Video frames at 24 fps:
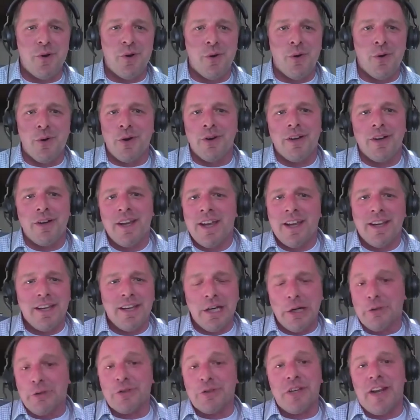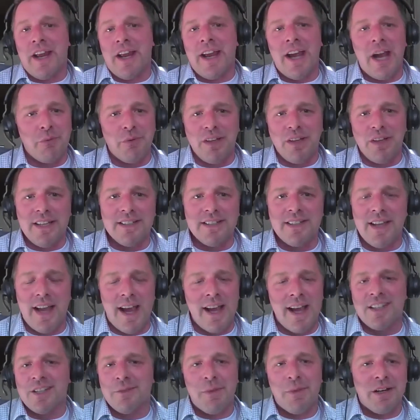or, today I released
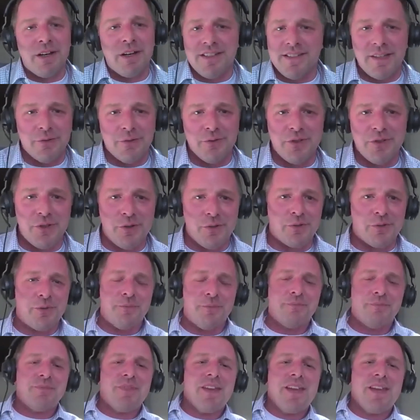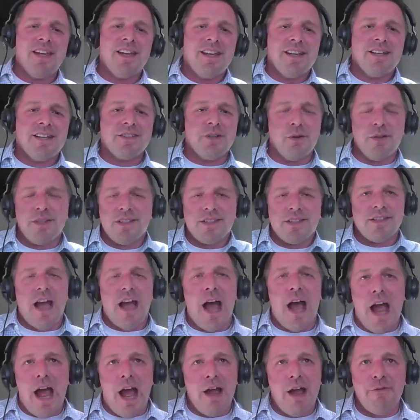X amount of CO2. So
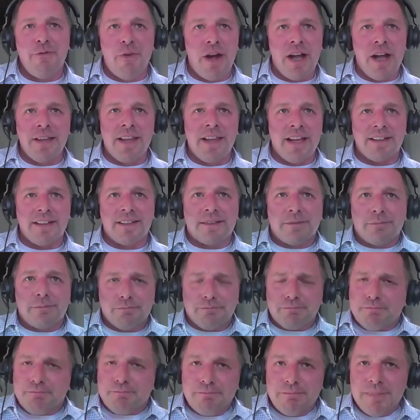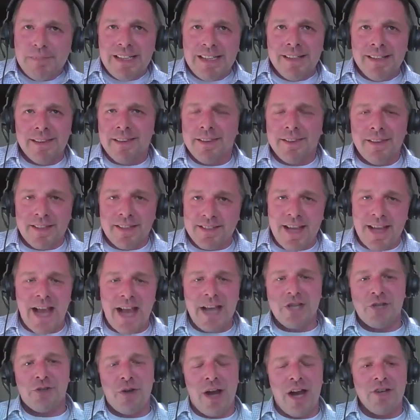I find that the
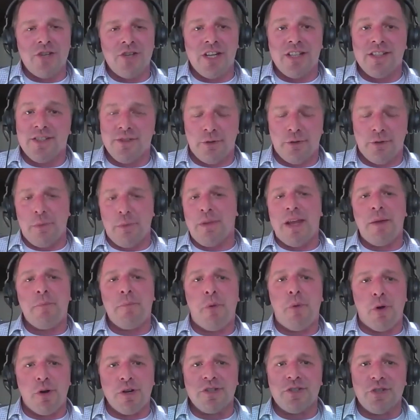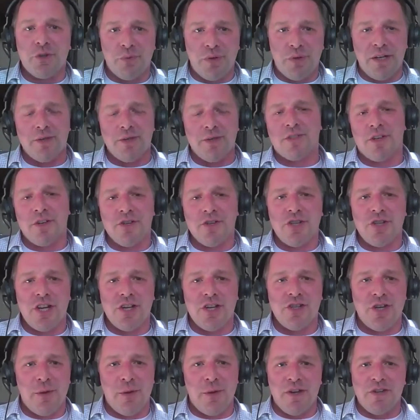SAS strategy is extremely important to reduce our
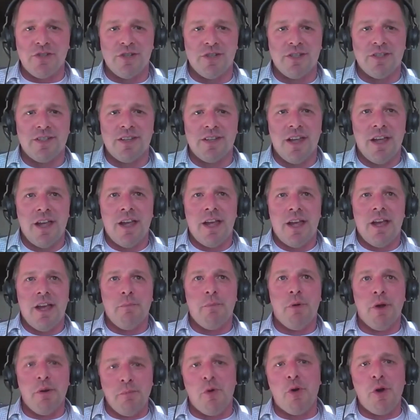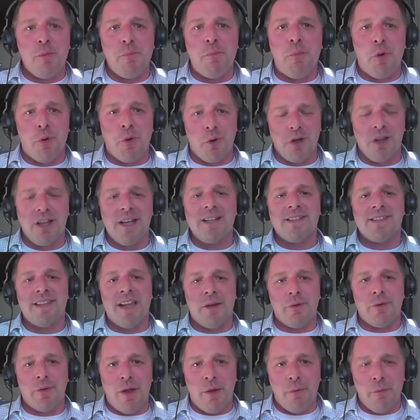GHG emissions. But more importantly is
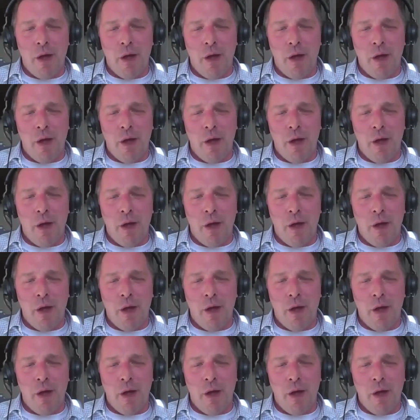that